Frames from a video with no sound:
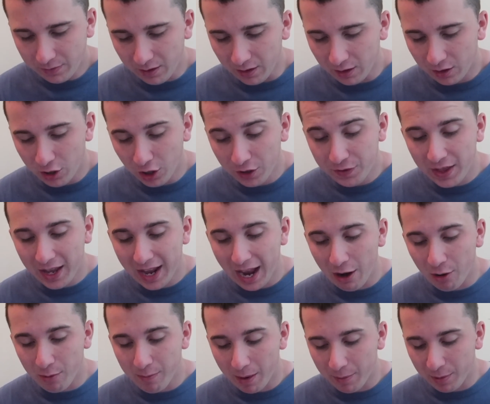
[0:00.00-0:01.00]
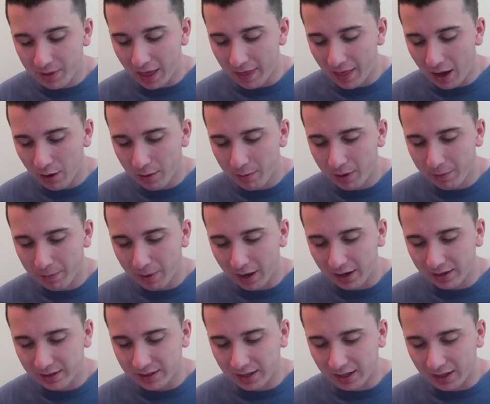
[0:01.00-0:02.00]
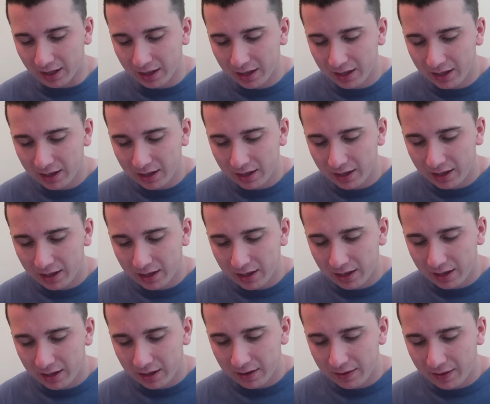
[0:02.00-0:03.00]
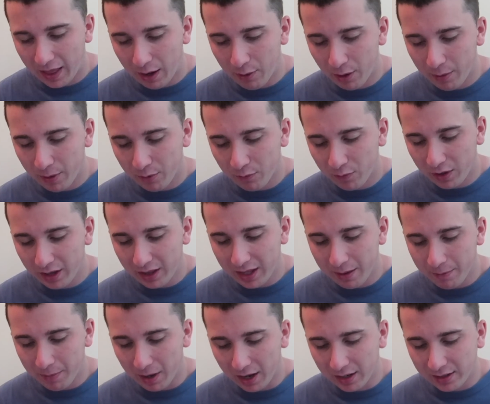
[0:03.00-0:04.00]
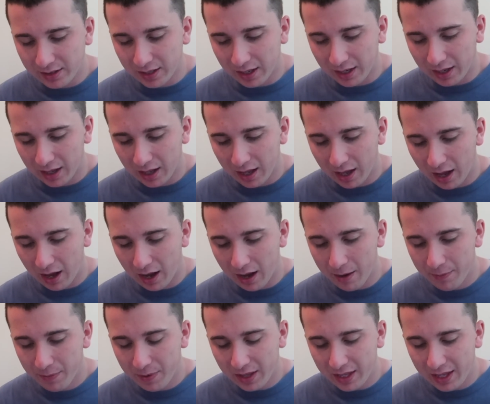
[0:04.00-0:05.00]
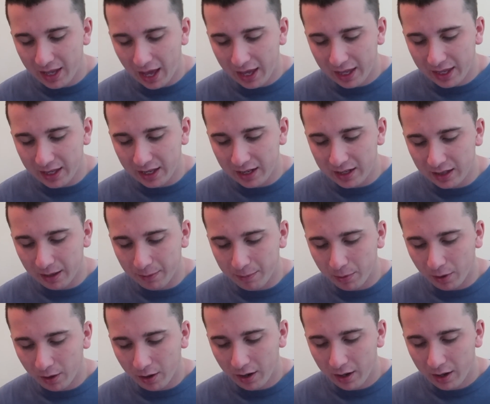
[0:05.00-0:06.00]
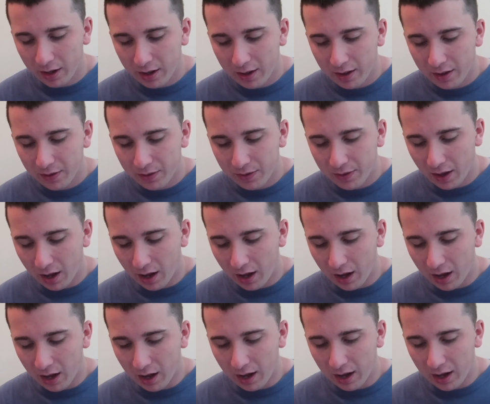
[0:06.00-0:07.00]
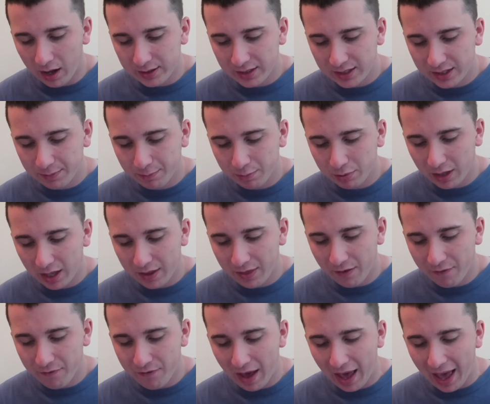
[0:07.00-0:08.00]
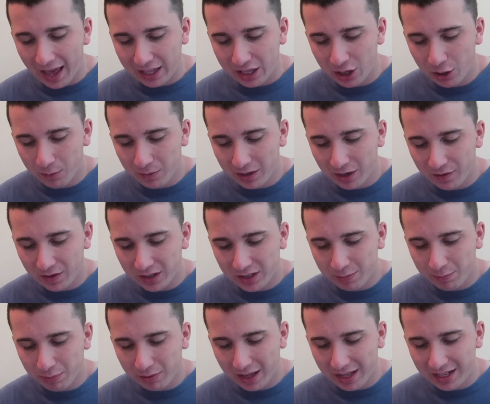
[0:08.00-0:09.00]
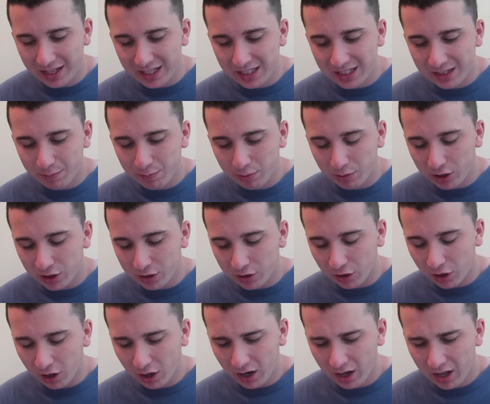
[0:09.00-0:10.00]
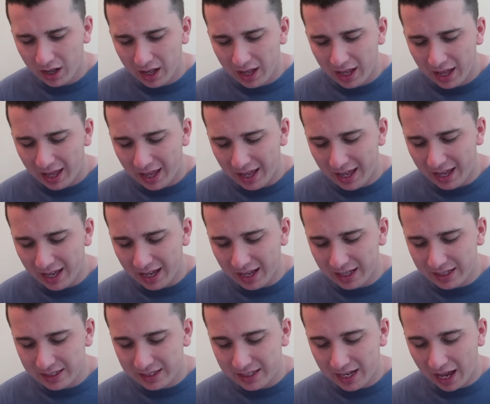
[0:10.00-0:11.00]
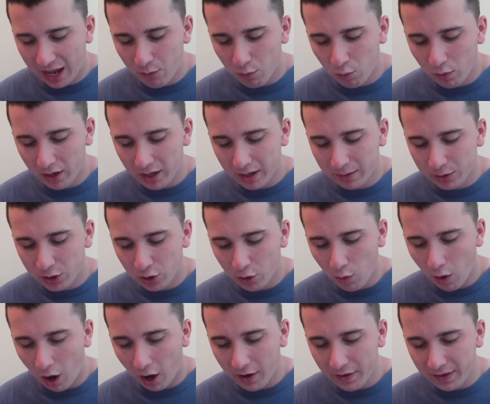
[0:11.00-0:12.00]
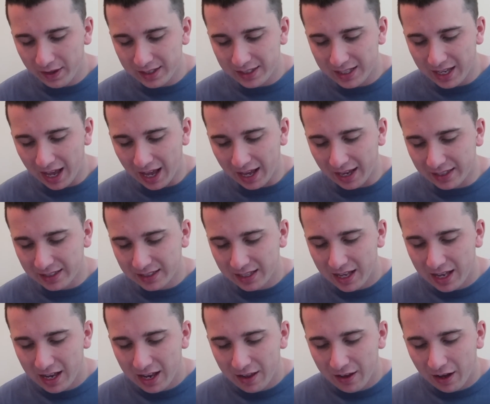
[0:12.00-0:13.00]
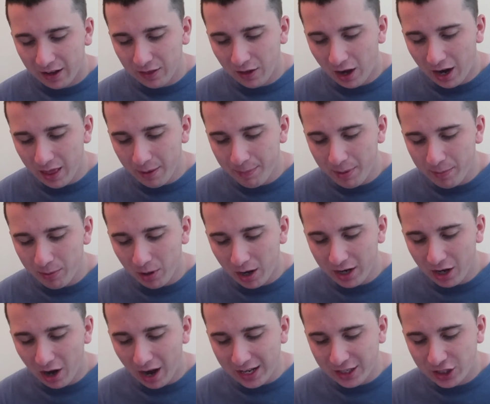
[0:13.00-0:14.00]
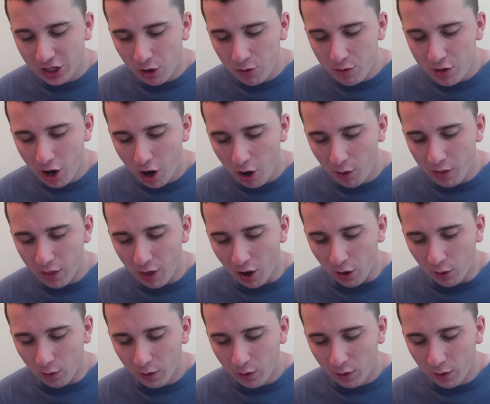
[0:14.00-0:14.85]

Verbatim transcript: Good thing I remembered that. That would have been embarrassing. That would have been really embarrassing. Um, the Yankee Clipper. The, splend the Vacuum Cleaner. The Splendid Splinter is Ted Williams. Who are these guys? A lot of people on here I don't know, though.